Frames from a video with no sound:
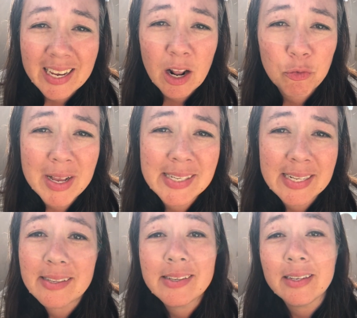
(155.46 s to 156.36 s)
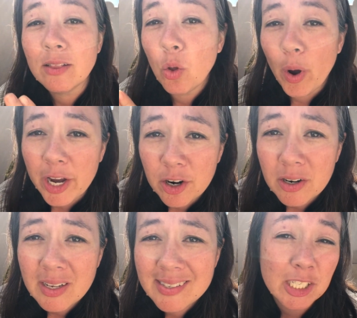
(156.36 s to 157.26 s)
get a residency
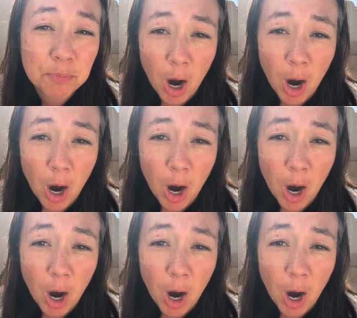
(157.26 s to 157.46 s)
lawyer, such as